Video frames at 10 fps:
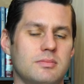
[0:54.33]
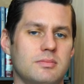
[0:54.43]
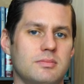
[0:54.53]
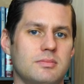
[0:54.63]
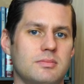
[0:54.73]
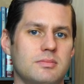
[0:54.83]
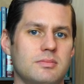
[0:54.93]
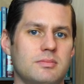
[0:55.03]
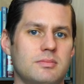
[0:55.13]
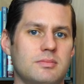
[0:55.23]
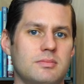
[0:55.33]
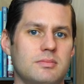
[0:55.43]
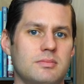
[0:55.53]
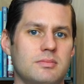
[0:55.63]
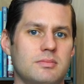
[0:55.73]

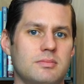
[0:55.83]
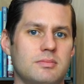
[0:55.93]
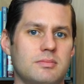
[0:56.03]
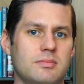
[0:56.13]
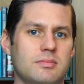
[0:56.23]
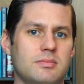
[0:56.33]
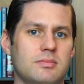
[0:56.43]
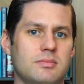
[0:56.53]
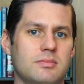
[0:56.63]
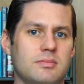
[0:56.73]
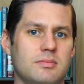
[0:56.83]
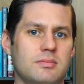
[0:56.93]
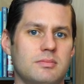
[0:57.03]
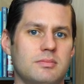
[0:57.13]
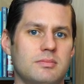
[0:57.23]

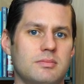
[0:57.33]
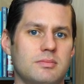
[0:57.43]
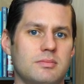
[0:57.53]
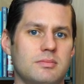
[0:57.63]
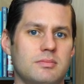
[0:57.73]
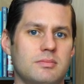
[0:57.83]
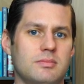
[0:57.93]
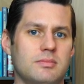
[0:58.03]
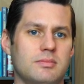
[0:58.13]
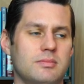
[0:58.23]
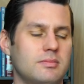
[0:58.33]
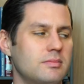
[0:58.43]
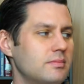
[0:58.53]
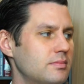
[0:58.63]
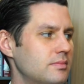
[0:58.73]

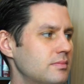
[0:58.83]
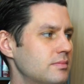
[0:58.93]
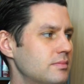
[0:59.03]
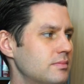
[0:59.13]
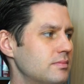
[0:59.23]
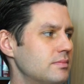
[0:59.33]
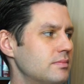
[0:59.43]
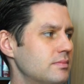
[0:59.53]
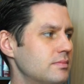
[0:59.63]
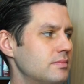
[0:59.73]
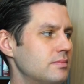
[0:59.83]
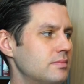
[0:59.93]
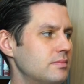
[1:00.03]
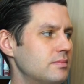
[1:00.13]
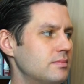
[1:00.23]

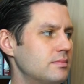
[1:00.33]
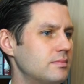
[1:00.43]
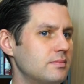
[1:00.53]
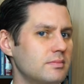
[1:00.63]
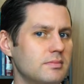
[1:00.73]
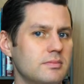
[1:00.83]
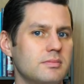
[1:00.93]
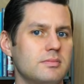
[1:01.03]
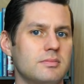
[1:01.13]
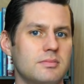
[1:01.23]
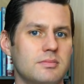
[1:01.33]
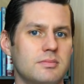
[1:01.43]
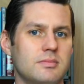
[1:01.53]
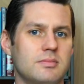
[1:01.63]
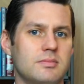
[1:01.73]

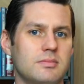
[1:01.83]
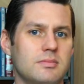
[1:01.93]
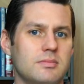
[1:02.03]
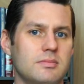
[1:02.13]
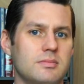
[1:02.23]
[no speech]